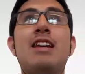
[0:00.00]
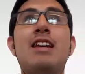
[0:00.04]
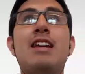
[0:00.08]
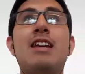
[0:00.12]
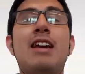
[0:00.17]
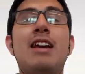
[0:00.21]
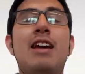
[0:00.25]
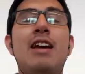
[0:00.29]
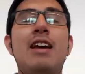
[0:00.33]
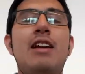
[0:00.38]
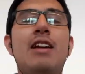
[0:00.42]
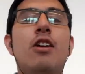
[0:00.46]
in
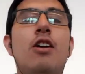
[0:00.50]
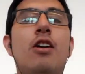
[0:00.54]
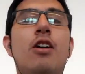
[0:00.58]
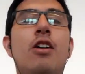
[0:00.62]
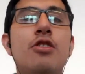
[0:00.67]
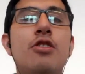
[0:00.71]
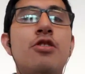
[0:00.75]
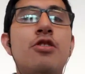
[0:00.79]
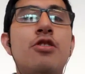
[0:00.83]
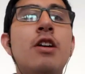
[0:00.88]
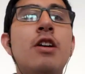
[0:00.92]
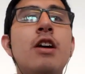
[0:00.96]
large.
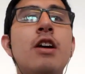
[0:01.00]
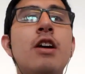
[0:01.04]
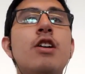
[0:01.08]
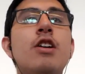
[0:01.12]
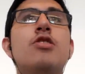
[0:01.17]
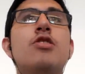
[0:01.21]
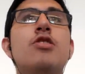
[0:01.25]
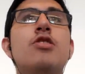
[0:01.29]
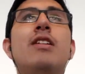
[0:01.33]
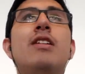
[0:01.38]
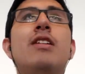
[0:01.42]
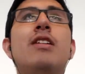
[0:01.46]
So it
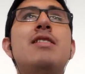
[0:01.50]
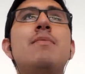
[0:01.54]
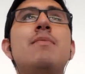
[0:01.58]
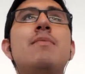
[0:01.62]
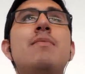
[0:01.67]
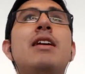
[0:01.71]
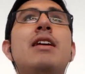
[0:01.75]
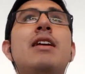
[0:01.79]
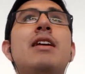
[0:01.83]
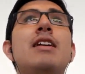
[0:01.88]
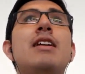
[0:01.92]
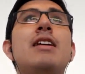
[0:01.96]
doesn't make
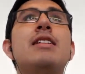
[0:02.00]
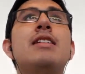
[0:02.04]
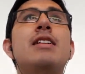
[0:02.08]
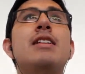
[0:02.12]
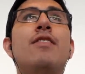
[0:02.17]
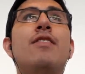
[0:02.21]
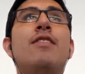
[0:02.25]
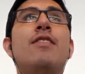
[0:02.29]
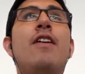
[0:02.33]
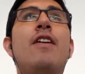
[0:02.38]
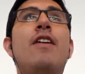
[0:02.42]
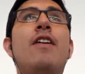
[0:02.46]
sense that the
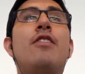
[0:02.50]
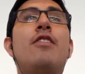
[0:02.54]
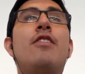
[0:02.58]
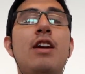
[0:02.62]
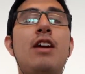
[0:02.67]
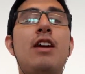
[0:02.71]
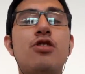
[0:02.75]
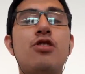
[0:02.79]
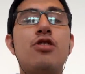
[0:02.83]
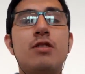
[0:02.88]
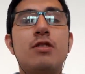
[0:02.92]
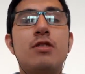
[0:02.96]

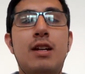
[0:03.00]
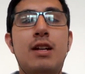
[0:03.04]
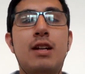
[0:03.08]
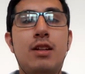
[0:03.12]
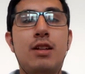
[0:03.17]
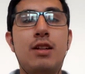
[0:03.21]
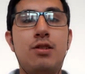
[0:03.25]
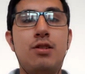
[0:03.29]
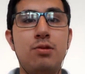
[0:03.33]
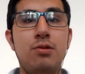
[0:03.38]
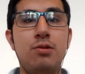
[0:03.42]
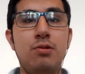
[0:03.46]
federations get
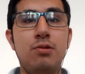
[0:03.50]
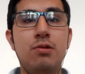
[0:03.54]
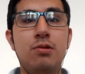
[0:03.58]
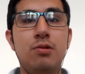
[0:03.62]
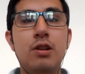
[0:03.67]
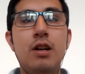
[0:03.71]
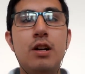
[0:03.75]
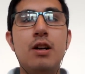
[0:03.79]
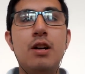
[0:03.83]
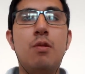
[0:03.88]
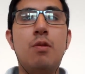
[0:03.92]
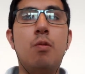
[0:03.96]
to
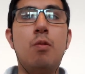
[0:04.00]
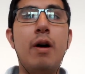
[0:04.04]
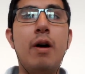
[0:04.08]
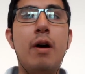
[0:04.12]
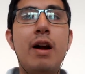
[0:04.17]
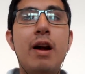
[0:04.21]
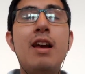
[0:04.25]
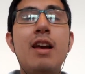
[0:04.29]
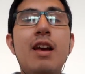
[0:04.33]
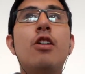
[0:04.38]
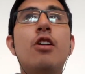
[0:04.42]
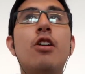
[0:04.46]
weigh in
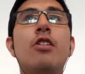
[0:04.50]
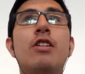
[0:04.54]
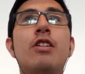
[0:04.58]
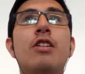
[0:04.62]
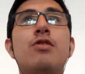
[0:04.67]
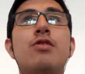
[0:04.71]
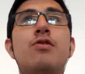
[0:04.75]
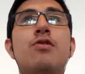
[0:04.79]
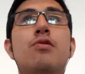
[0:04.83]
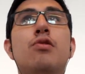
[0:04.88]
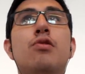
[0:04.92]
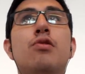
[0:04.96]
on these
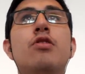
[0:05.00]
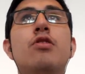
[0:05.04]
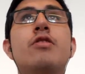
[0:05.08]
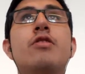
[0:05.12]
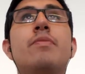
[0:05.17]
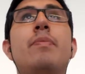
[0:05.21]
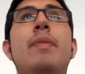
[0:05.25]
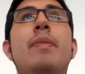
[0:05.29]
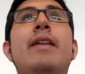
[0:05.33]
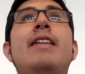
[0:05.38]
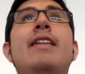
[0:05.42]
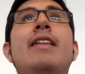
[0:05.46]
rules, but
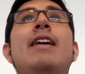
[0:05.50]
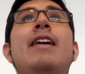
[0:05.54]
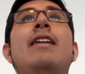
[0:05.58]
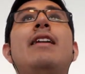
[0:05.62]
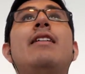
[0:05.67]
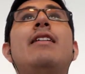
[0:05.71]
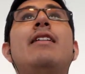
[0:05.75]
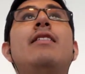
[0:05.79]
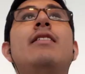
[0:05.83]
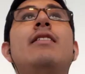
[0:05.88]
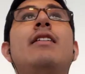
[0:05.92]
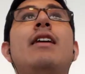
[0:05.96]

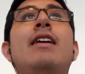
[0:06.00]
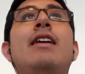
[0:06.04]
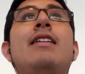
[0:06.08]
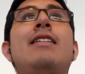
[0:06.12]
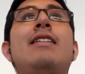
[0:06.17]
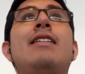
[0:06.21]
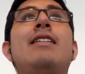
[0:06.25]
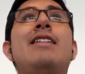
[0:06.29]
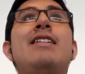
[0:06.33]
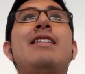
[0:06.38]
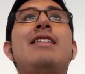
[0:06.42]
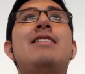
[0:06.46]
that
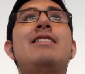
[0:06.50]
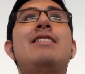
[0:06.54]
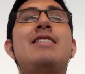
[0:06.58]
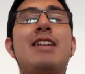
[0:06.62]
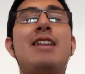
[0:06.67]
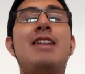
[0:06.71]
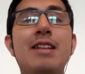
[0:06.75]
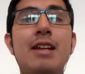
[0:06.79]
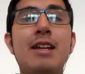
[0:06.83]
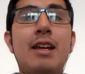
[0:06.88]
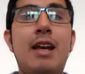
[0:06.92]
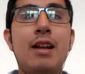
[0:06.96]
the
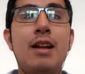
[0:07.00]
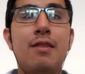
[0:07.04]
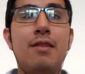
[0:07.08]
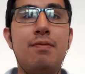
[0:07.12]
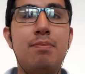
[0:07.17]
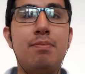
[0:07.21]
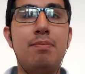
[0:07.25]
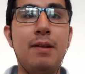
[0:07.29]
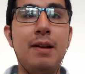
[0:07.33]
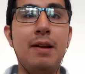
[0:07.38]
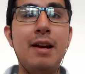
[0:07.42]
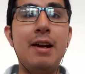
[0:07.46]
syndicate of
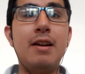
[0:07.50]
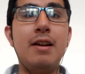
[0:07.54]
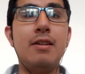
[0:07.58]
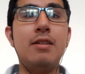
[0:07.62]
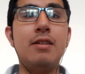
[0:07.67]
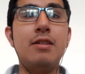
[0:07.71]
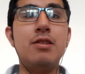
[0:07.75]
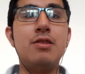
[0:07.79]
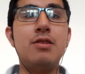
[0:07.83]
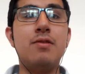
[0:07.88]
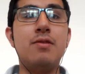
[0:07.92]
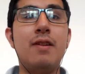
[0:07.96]

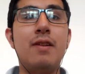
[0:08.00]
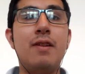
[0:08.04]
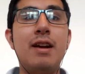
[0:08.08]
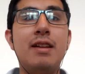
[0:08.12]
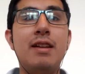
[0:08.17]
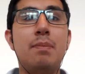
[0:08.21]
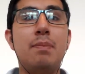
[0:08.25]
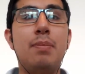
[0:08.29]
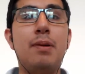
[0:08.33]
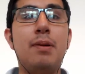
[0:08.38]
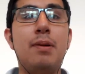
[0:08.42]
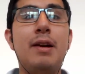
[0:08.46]
players, right, the
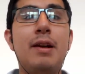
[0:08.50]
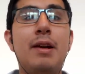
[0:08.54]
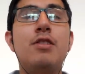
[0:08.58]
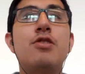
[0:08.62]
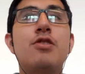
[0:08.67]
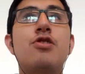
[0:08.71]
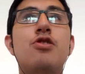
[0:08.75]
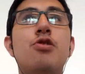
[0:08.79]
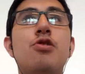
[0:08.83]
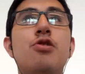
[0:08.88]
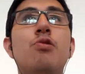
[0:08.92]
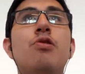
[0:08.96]
players'
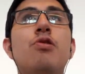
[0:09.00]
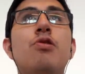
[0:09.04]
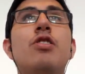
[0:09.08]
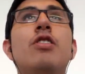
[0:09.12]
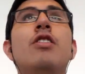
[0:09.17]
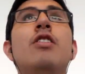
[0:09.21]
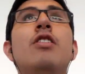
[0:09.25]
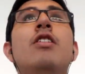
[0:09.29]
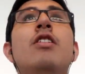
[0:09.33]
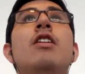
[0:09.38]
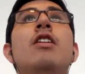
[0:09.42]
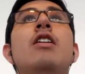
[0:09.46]
union,
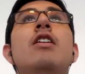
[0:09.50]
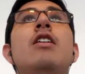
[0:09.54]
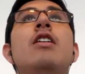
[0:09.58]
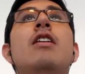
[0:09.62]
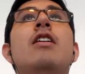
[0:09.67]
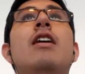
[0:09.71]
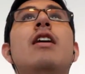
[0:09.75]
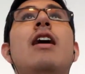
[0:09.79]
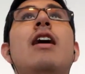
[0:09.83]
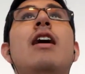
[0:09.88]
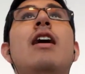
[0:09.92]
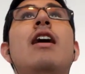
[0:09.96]

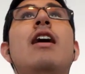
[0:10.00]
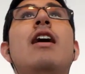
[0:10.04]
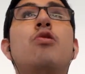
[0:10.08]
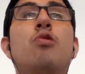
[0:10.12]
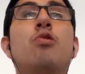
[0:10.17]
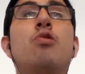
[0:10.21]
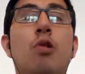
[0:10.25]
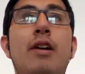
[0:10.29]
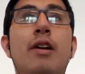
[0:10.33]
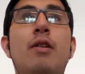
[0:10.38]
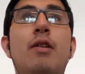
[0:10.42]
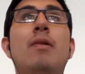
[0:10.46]
who are the
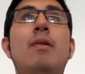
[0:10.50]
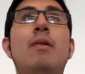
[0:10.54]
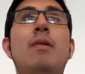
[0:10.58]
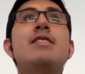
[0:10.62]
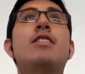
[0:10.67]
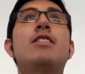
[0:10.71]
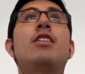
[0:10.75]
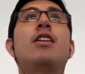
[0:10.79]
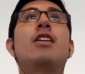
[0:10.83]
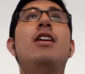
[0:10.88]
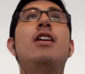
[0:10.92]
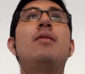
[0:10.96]
ones that are going
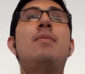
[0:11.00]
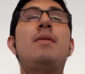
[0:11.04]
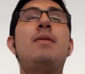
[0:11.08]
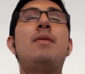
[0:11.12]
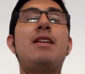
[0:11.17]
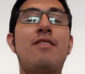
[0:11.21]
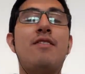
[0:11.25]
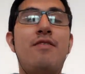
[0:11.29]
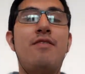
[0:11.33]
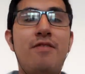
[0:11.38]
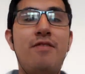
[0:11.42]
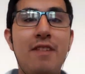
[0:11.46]
to be
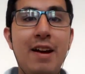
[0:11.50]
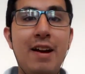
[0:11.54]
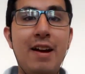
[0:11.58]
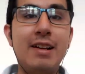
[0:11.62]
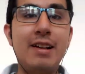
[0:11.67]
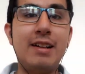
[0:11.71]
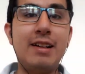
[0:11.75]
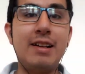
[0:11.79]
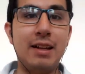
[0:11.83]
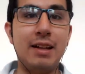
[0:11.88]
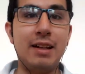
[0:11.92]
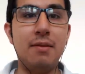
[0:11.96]

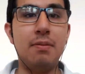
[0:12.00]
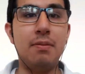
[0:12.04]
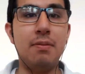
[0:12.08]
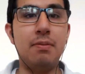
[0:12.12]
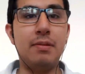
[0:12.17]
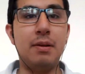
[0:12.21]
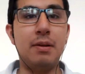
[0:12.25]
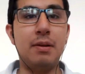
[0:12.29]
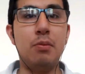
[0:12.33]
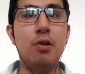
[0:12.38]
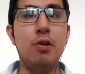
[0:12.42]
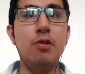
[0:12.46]
affected the
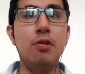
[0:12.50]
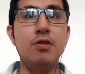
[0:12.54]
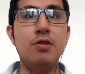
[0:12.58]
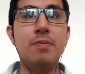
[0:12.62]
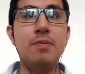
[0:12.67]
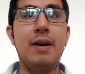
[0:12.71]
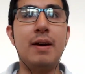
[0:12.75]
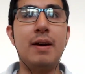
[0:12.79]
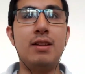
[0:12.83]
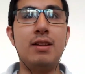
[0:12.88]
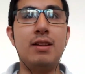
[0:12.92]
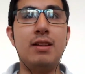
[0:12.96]
most by
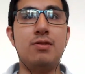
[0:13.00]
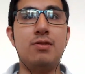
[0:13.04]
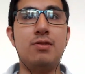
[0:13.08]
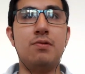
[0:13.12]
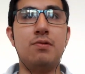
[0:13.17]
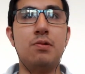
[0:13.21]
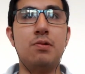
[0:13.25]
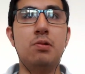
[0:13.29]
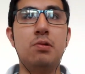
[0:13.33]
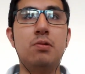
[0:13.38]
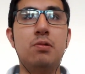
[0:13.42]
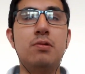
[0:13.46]
these
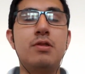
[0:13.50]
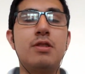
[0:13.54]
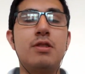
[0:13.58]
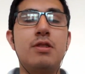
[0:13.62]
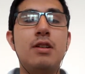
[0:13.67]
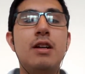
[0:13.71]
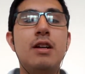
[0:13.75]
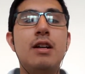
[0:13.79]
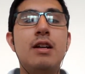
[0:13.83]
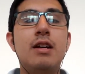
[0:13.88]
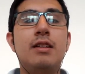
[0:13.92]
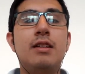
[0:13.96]
rules,
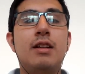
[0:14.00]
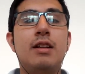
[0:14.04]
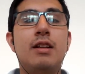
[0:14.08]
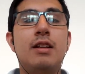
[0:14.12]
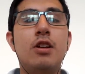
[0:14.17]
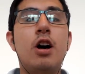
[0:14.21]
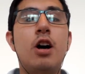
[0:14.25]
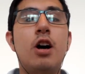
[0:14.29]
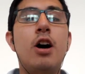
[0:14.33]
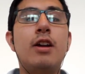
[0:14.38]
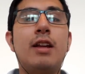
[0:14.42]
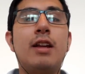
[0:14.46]
did
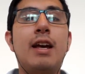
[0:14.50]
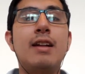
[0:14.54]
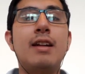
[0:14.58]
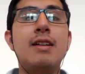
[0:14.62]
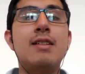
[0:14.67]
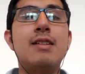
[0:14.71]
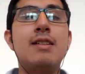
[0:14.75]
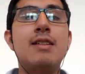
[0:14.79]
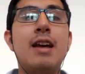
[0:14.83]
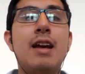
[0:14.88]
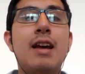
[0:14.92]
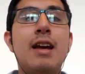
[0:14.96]
not get a
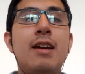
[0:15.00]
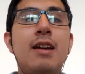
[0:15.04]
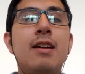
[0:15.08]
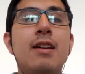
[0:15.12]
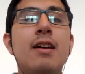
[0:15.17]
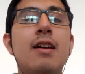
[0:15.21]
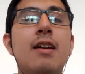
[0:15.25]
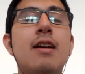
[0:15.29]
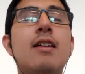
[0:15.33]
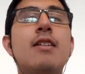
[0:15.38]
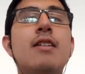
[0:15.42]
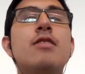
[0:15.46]
say.
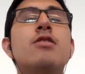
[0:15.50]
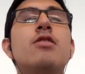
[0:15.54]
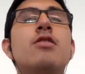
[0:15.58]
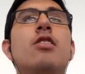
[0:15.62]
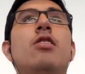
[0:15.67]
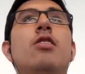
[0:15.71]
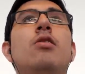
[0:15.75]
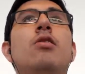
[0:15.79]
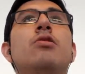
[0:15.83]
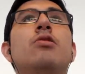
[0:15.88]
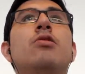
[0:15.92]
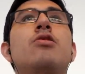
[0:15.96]
So
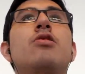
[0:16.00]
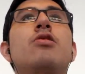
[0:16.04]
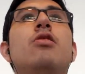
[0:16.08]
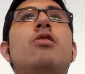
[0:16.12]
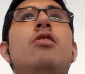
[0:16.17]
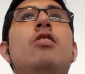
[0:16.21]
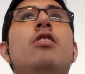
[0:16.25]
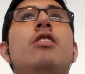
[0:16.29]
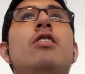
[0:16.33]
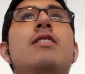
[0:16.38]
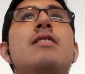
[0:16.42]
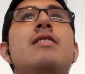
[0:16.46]
it
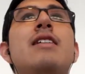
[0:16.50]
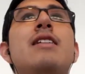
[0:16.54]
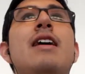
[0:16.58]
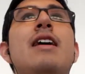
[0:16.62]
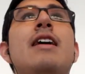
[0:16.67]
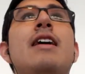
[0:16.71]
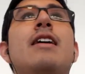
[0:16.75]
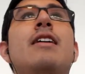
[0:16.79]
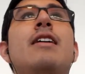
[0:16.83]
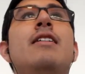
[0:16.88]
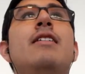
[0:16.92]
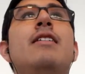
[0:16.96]
looks like
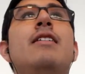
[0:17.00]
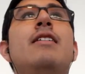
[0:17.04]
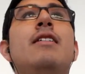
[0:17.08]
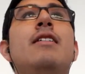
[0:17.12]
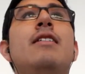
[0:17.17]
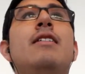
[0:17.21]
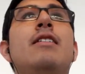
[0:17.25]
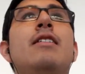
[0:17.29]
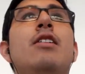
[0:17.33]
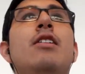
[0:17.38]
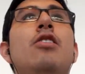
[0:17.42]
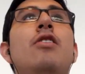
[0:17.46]

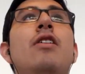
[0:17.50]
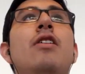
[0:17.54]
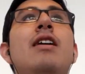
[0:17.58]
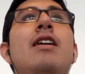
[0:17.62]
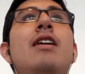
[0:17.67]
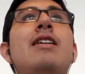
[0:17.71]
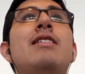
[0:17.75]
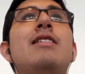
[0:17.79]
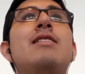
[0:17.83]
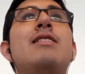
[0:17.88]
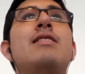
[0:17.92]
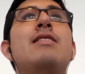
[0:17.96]
there
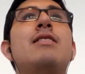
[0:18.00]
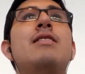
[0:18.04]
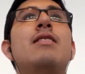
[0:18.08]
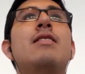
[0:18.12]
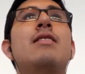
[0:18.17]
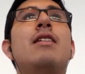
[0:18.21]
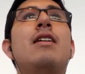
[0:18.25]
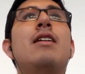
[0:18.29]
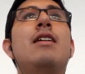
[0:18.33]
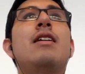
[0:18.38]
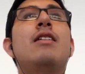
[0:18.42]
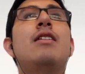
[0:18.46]
is,
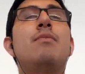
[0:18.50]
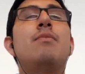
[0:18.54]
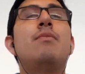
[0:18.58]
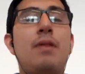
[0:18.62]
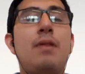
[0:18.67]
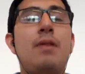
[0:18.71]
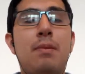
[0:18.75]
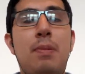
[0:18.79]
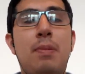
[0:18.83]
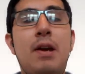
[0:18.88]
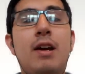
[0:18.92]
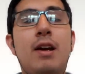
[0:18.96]

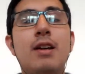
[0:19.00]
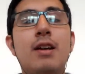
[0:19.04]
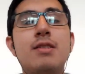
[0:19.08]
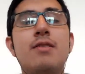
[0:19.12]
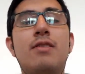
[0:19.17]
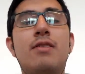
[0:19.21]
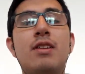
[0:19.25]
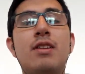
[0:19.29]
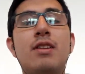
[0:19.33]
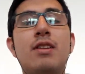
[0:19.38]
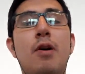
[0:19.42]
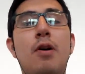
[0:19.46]
because of this
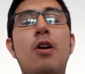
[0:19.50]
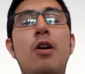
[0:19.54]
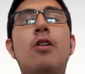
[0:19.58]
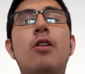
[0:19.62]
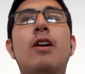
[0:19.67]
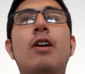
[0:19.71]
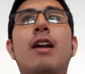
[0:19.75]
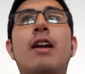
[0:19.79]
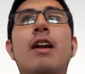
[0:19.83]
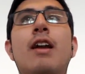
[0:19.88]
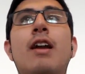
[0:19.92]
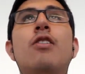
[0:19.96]
Paulo
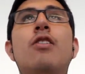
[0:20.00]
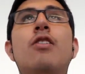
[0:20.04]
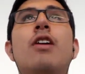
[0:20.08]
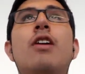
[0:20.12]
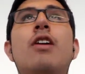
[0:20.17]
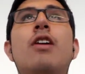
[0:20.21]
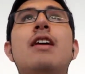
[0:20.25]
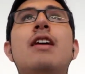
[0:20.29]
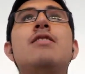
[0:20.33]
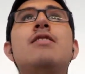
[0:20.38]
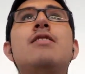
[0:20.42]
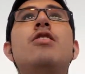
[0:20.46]
Guerrero case,
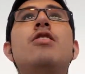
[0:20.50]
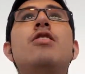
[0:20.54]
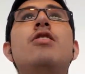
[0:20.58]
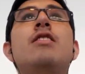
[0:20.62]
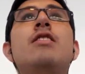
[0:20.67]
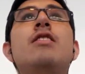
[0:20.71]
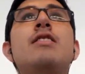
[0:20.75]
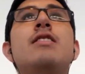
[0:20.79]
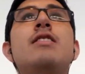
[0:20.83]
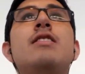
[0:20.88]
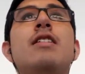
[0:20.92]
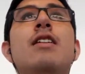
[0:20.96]
there is
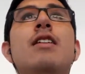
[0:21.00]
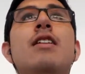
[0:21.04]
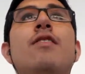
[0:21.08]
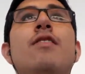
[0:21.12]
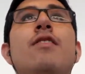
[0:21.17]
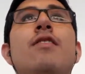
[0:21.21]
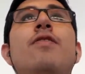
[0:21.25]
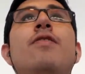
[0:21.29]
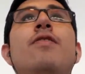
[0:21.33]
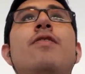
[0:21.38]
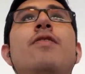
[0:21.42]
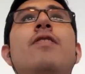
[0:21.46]

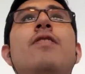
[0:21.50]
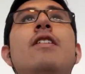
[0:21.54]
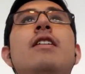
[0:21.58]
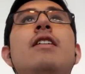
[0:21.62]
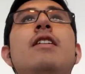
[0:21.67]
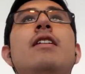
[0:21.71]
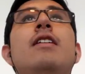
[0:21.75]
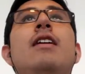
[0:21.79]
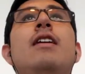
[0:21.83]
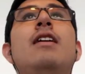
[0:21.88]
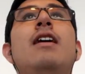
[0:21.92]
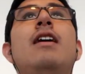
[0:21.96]
enough
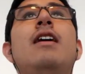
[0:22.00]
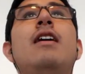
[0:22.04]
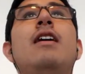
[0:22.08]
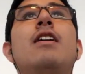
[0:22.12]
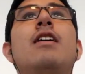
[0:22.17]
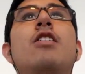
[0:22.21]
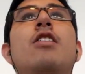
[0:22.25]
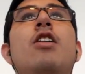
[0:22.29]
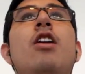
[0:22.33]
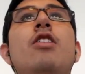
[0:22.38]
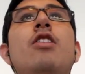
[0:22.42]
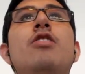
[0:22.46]

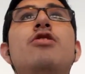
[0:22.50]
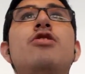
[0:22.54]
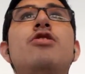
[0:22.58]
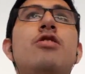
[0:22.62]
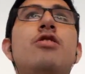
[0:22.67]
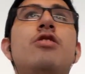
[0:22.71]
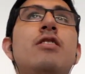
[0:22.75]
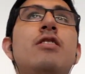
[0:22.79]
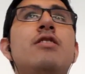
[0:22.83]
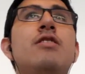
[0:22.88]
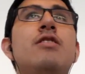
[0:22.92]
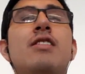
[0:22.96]

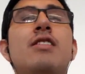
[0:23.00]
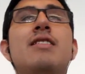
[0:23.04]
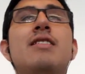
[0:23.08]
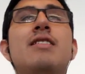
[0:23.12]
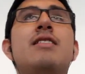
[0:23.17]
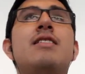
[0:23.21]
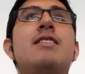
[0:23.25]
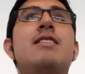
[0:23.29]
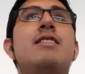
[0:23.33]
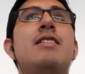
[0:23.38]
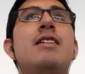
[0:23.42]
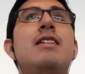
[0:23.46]
conscientious,
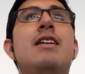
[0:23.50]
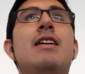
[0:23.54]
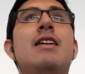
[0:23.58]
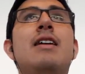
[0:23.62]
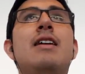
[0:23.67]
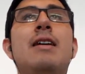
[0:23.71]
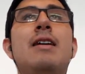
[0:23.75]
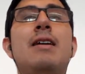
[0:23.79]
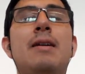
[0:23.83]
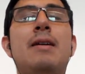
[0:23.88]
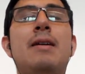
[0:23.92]
I